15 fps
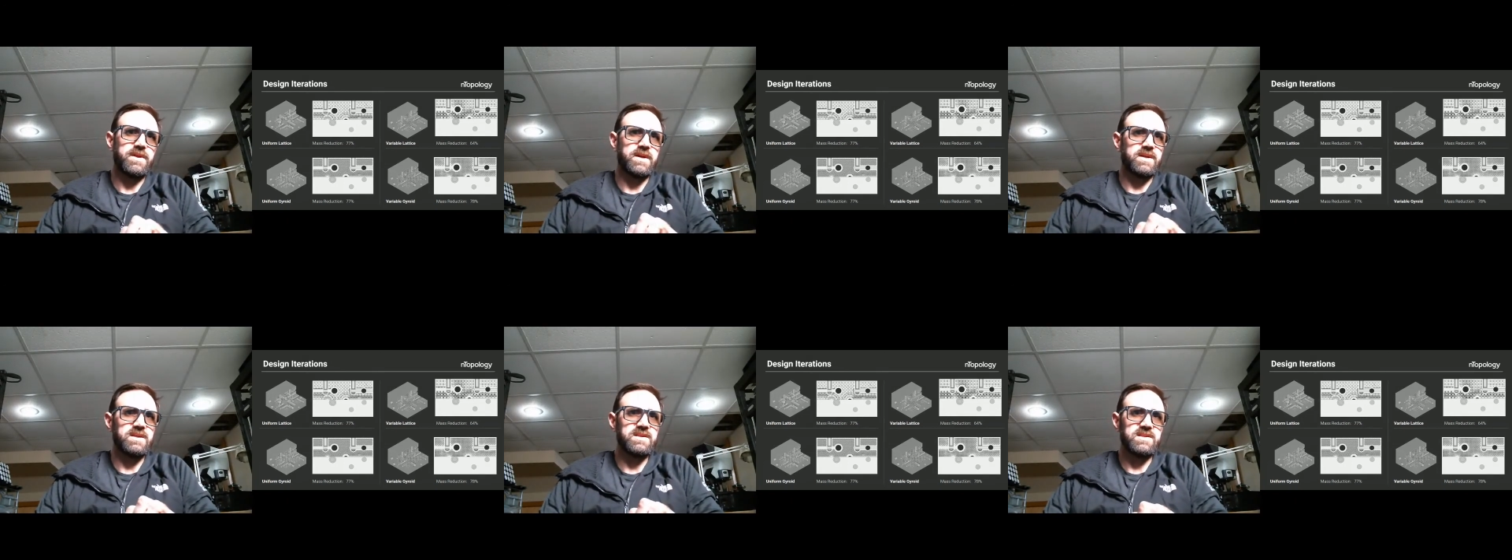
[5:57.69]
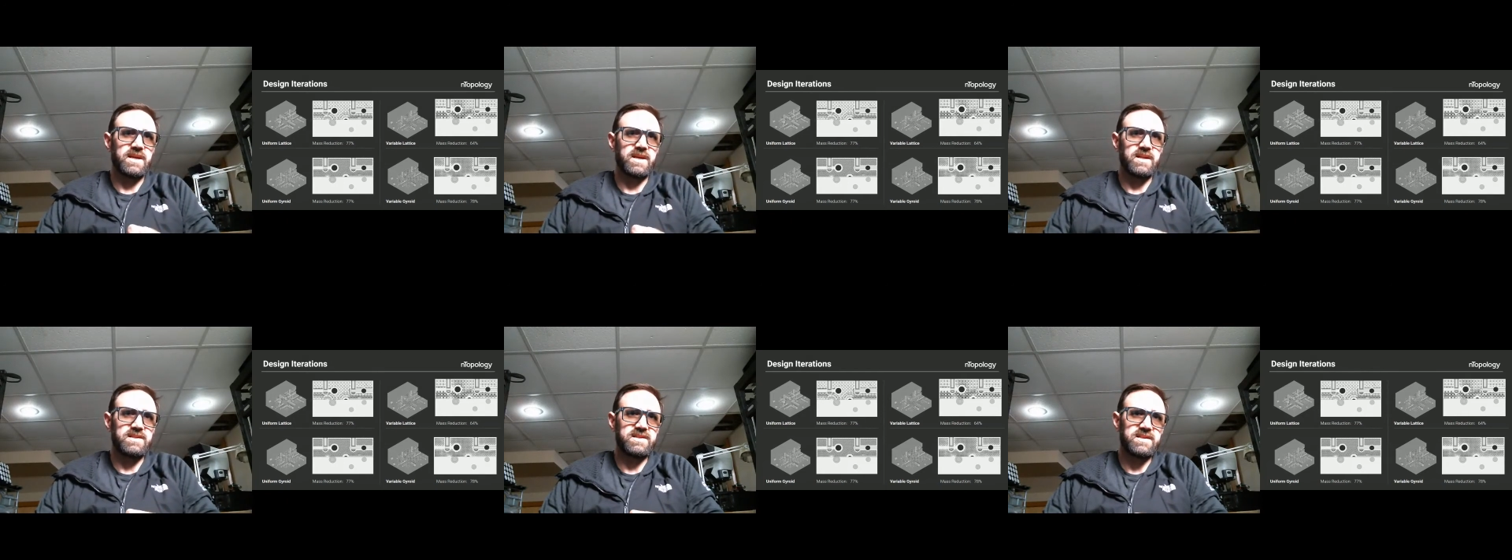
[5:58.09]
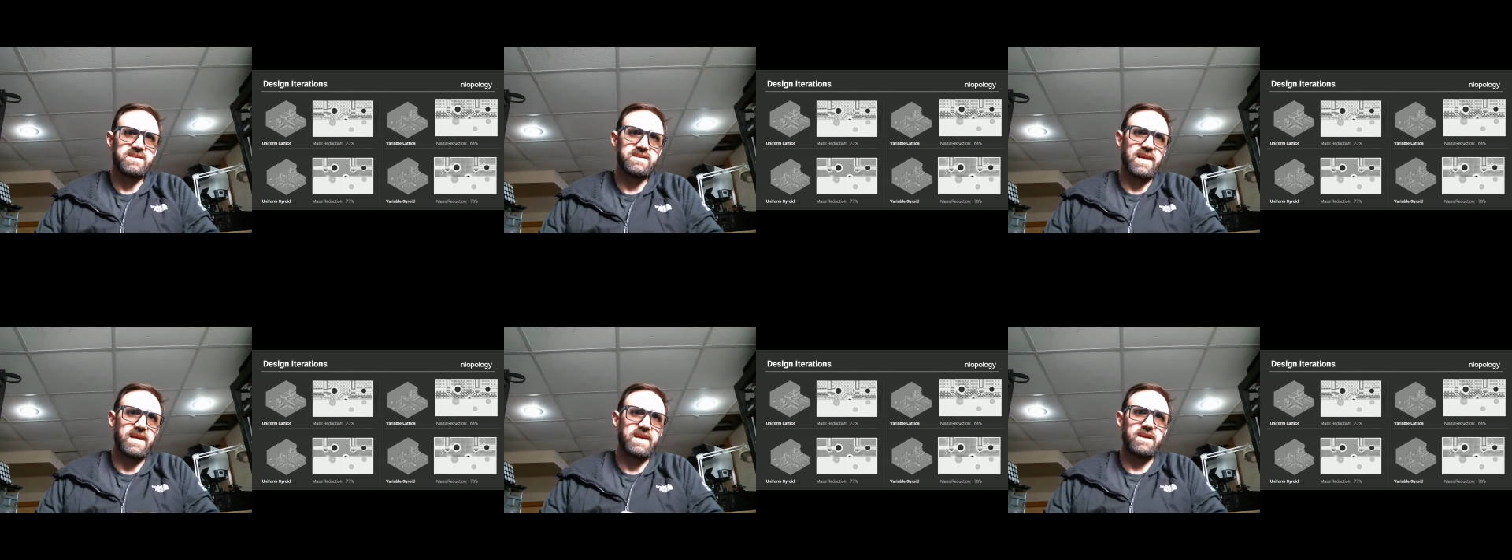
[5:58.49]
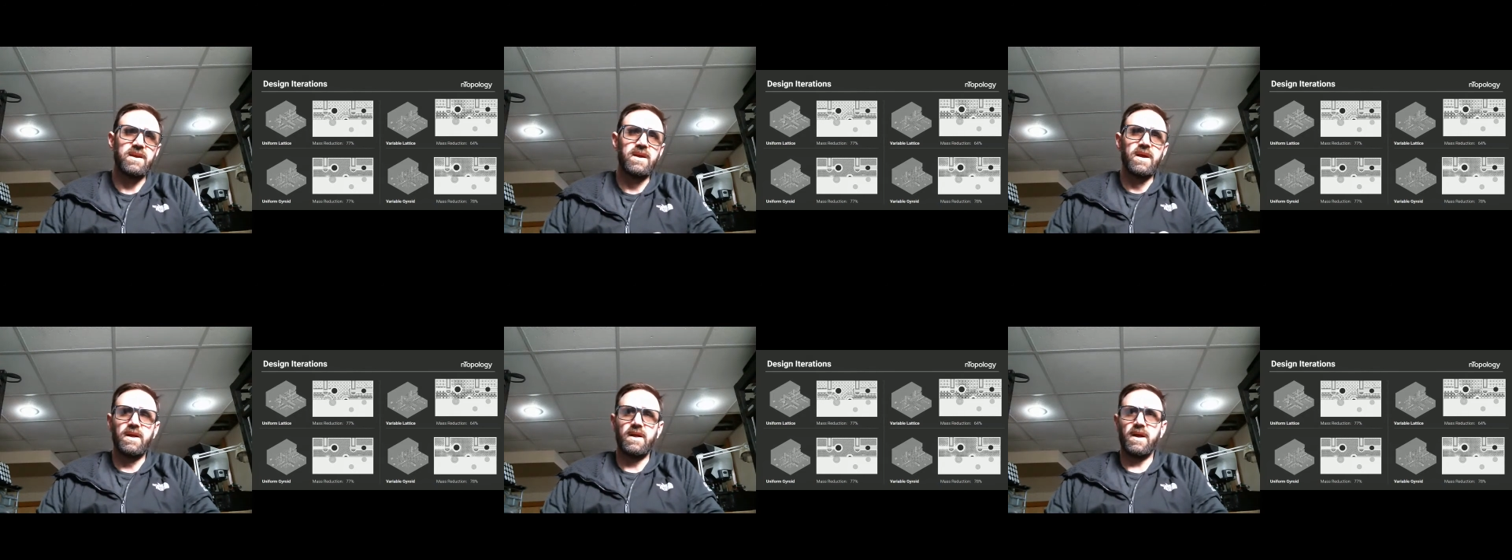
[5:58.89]
thickness that could sustain
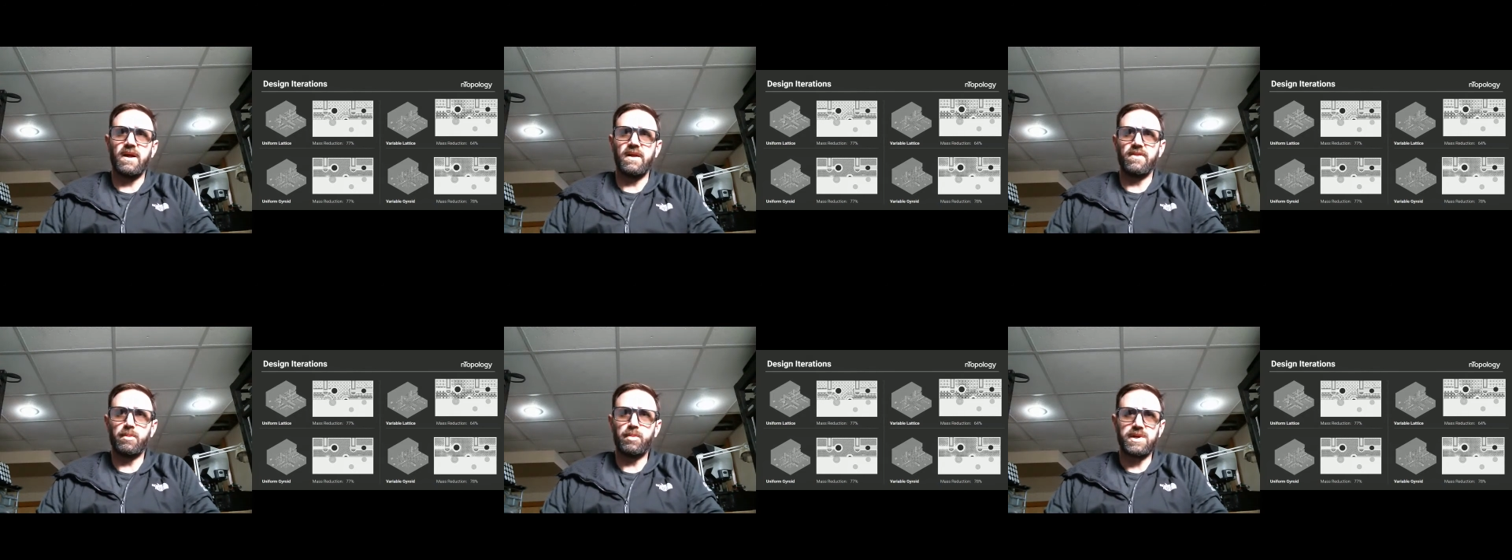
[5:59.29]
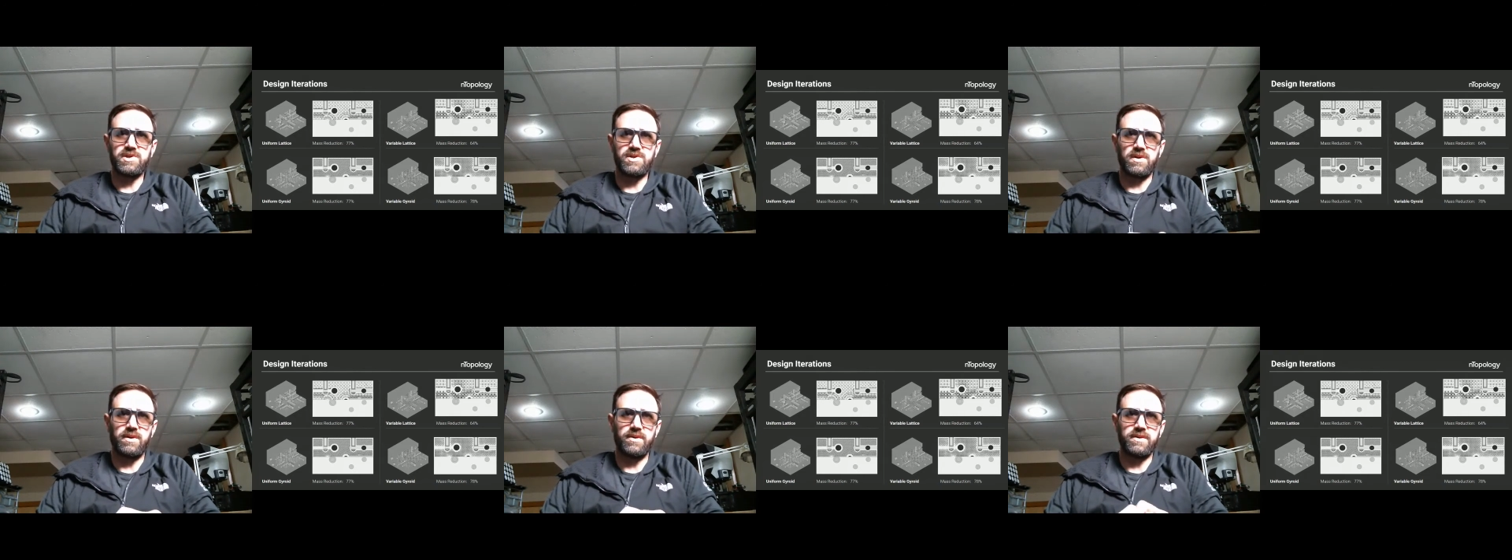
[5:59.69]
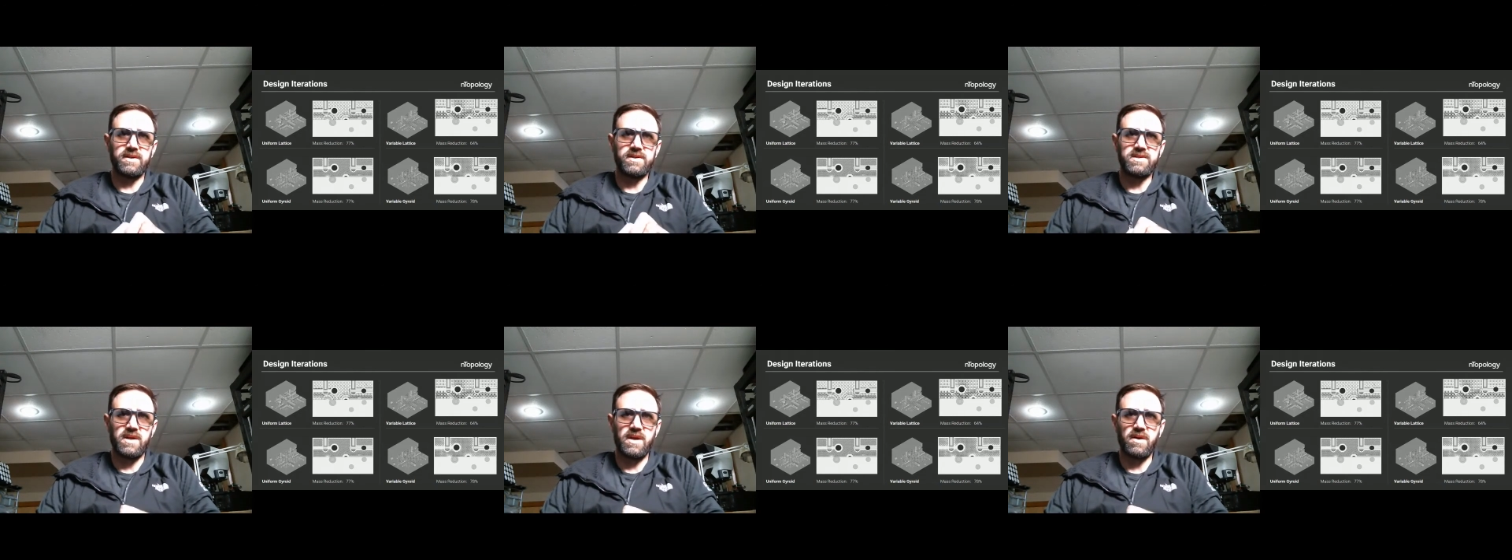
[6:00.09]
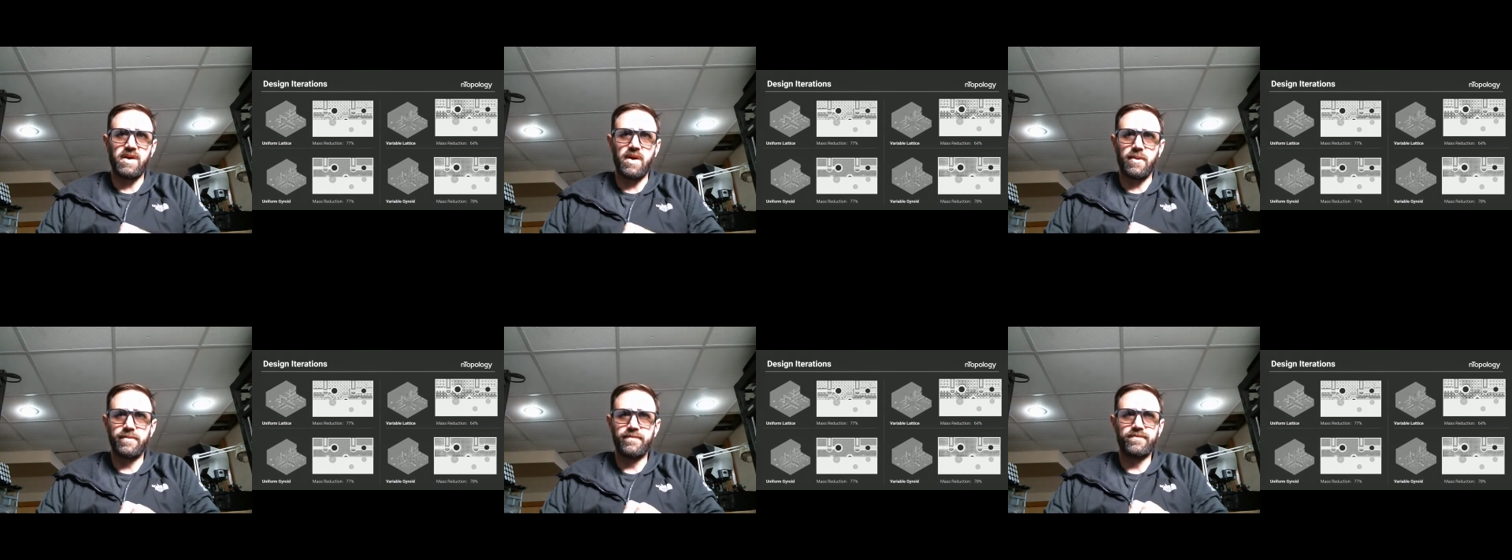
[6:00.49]
the pressure load in this scenario.